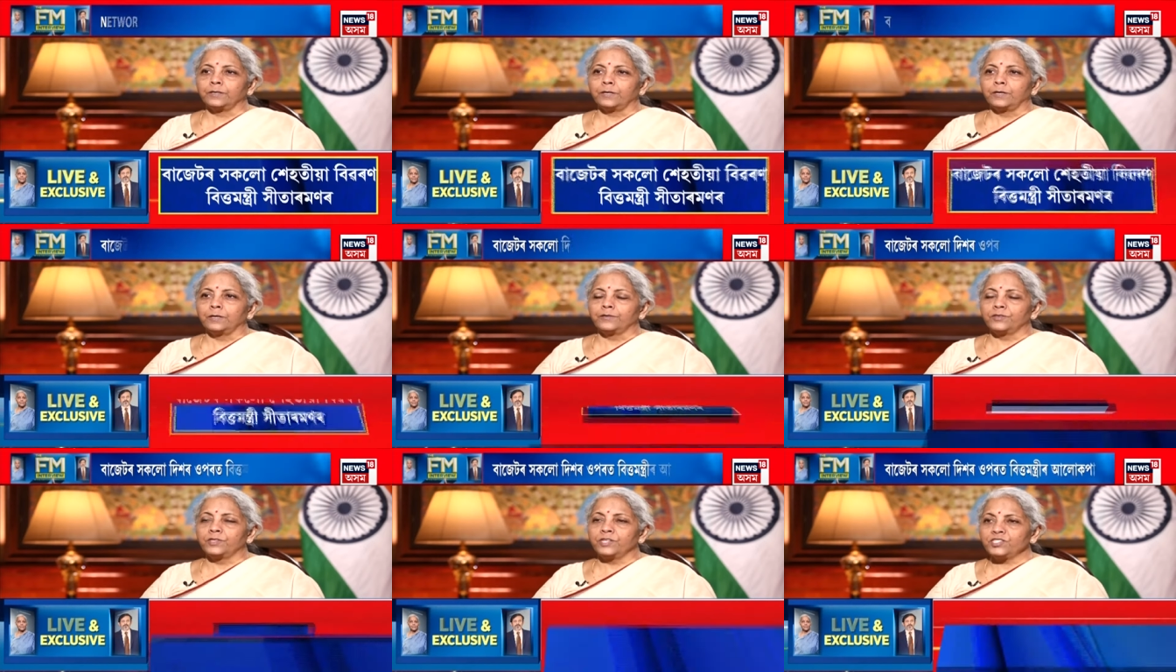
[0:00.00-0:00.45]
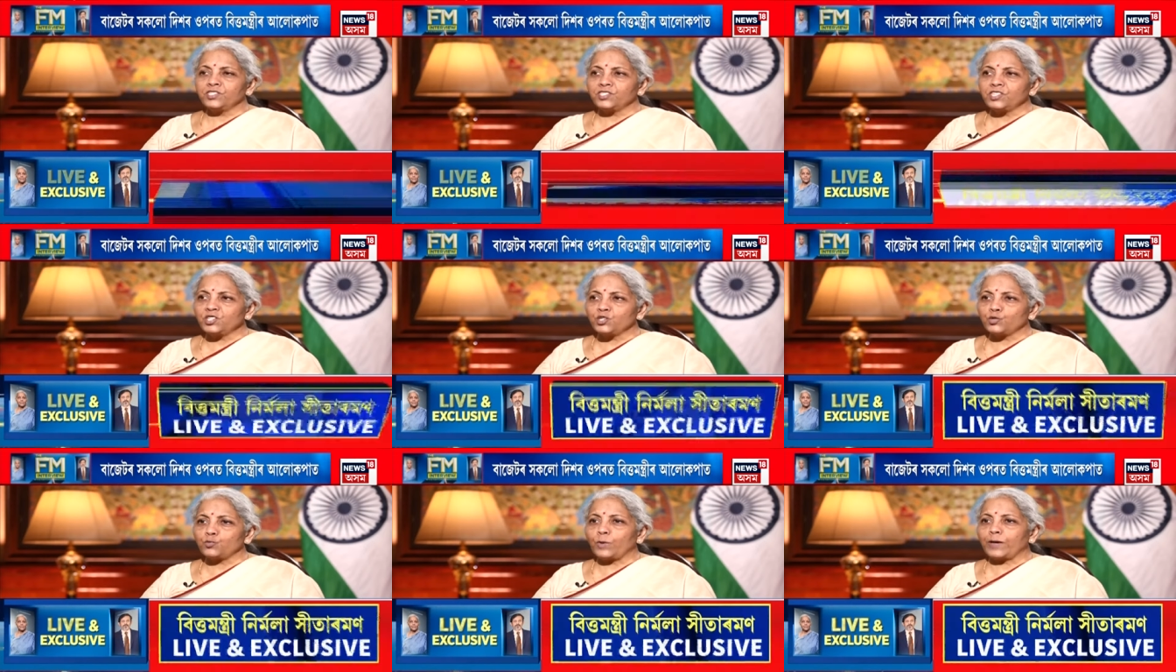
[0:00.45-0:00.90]
This
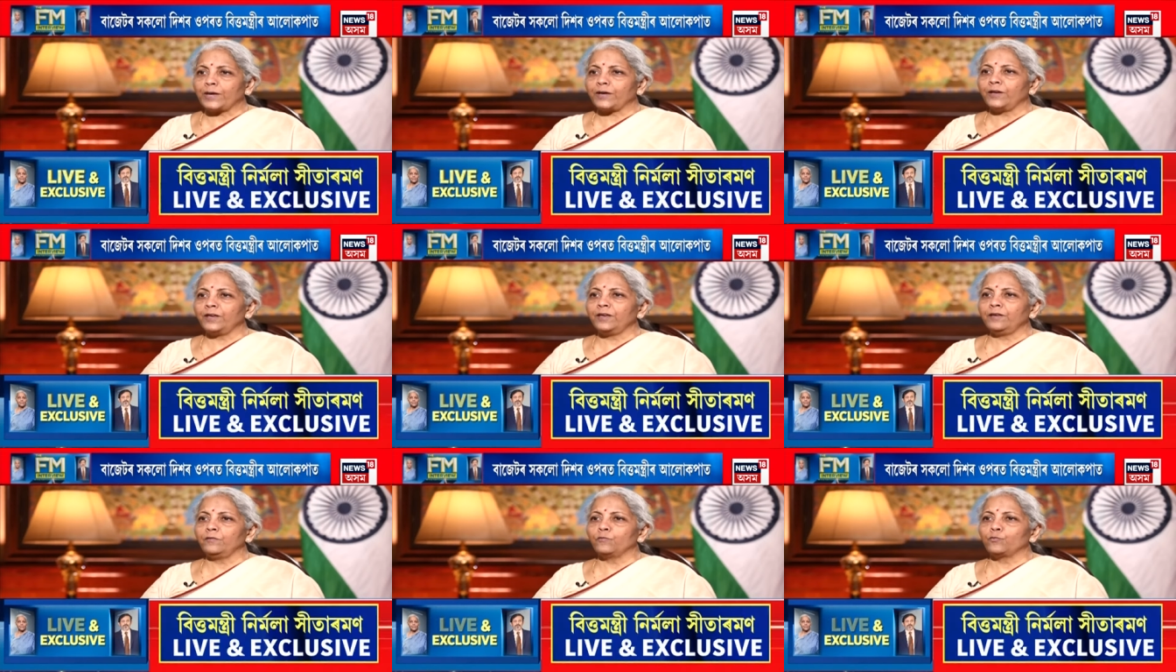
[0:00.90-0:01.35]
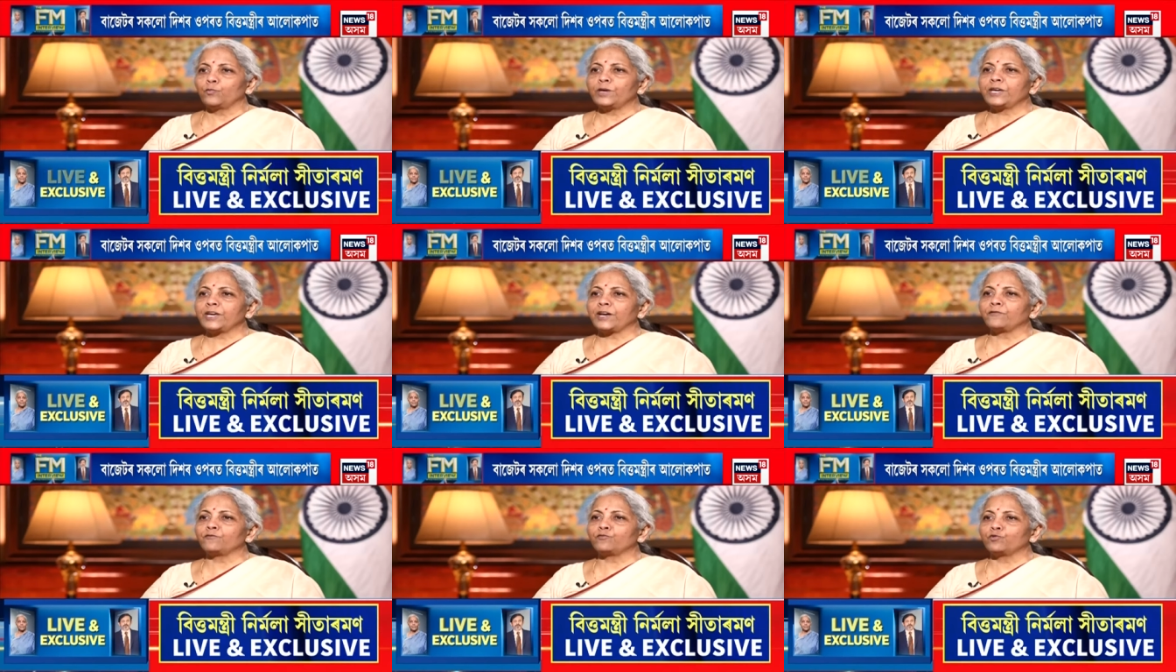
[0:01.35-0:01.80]
is where we
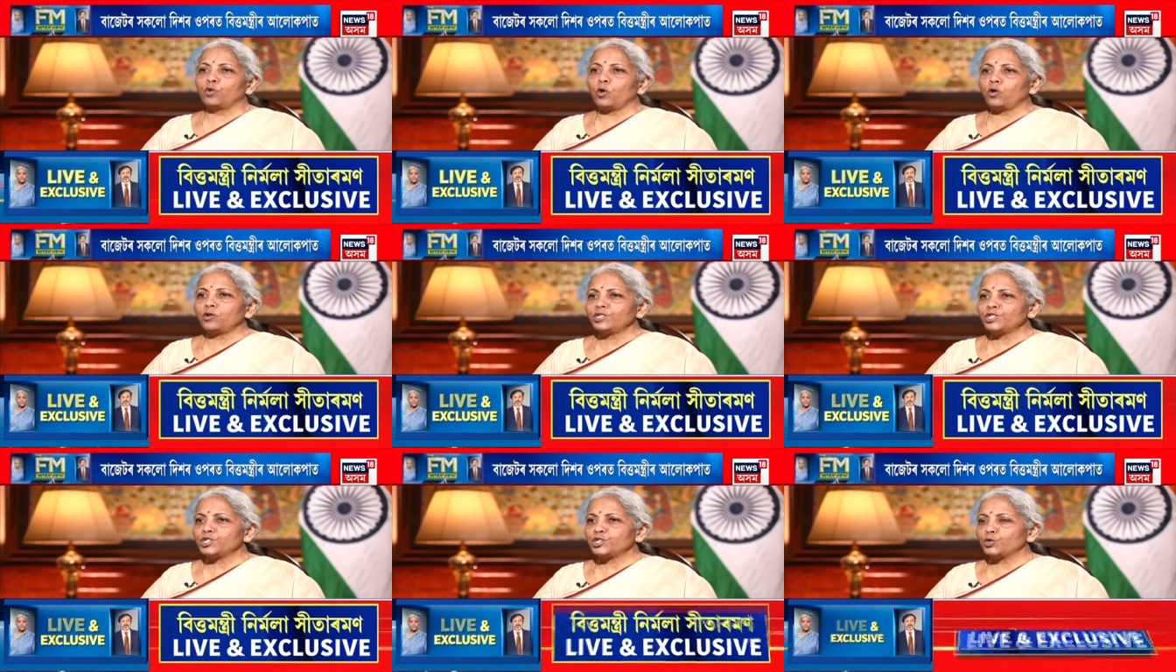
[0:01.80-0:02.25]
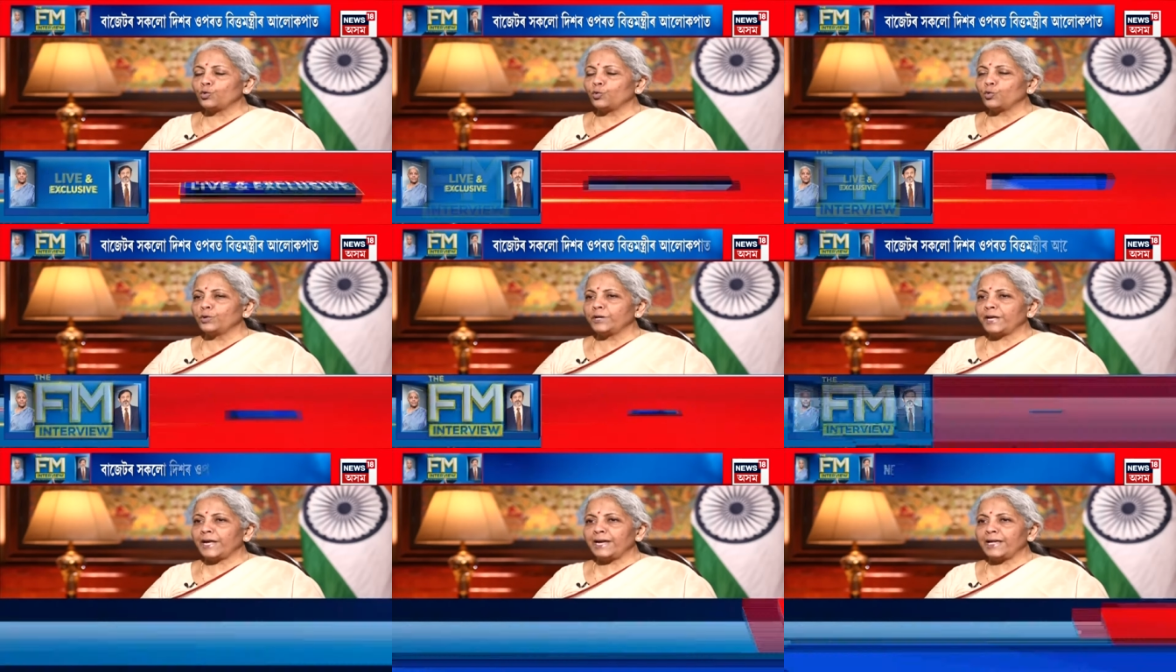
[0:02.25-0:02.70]
have not shown
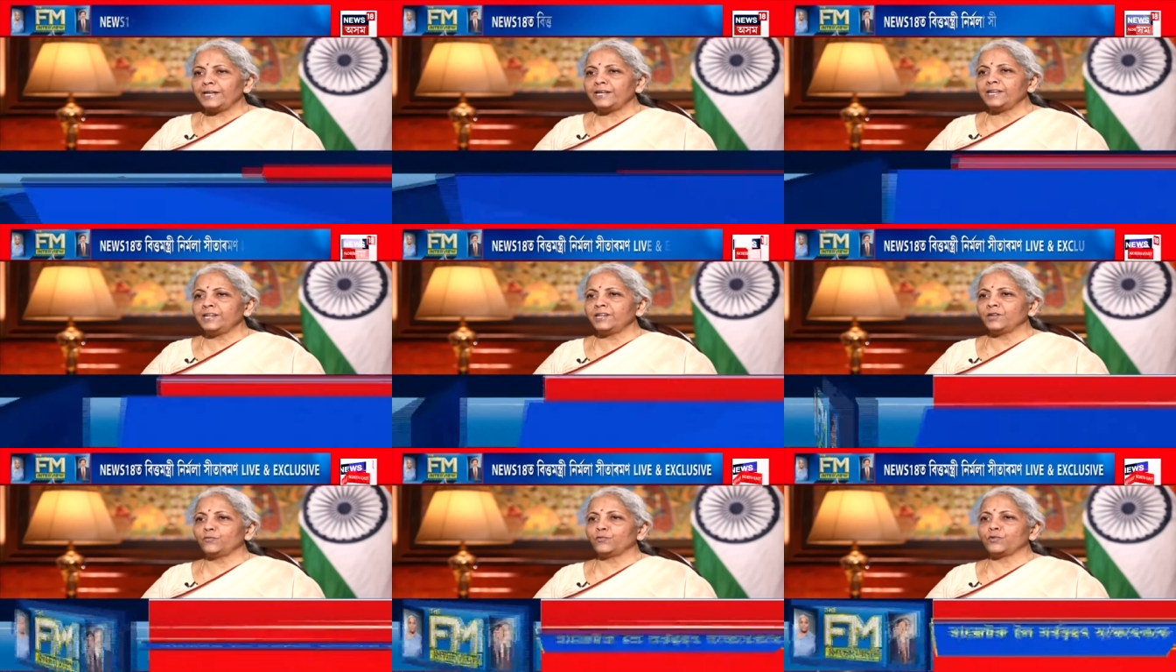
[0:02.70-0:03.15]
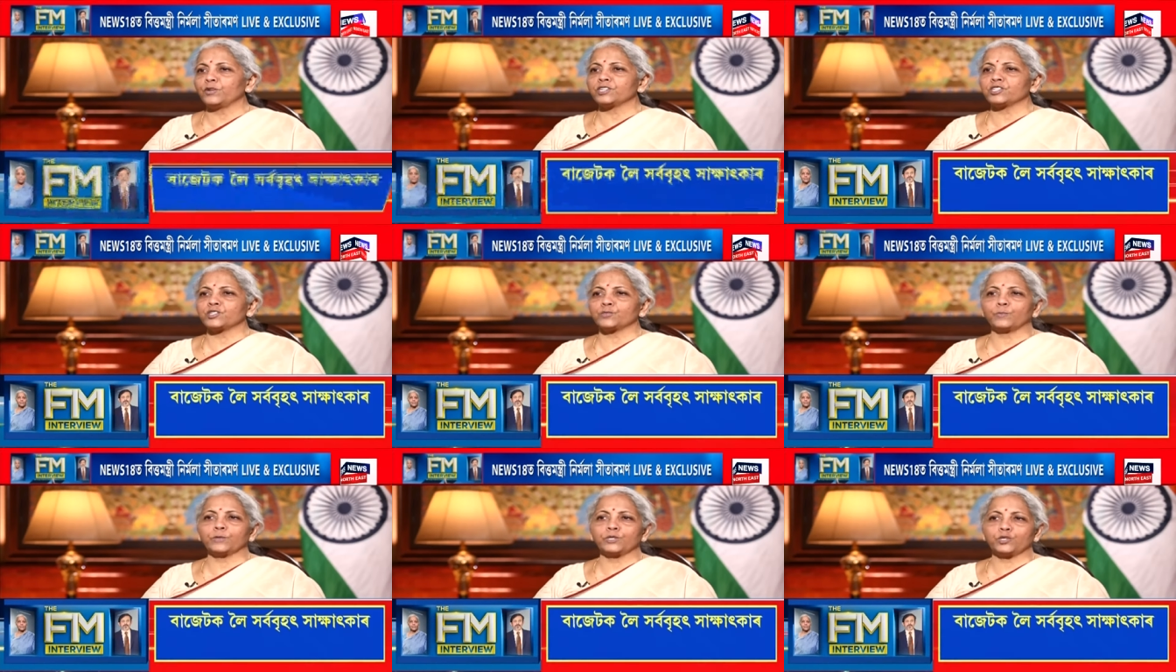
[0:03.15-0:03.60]
any difference
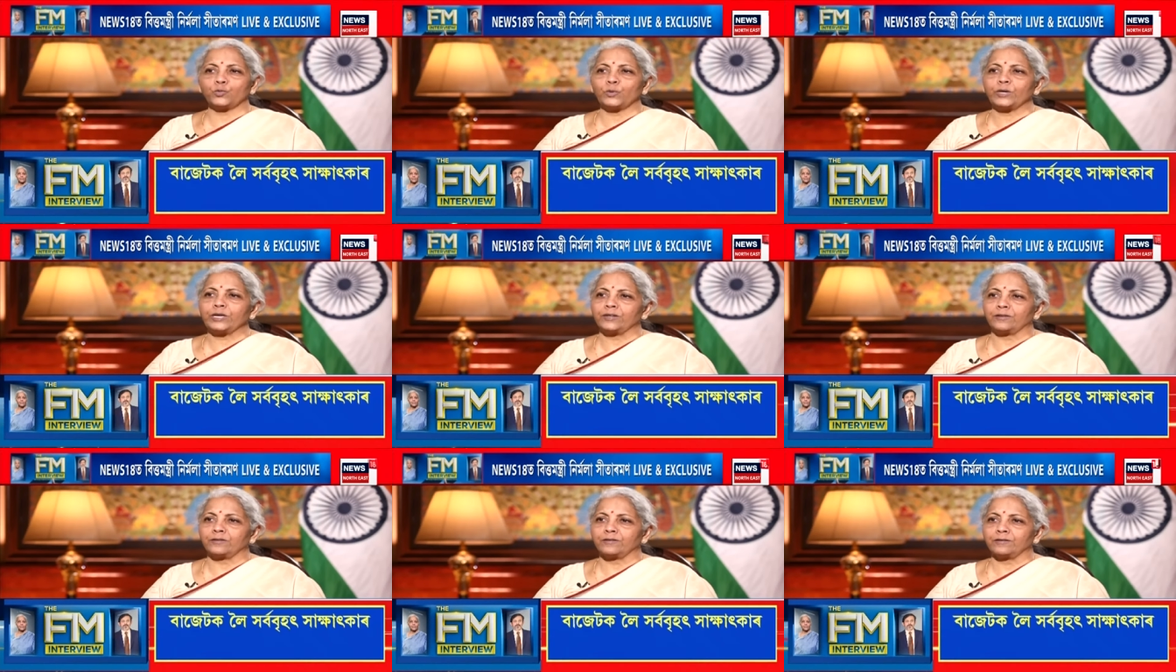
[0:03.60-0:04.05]
between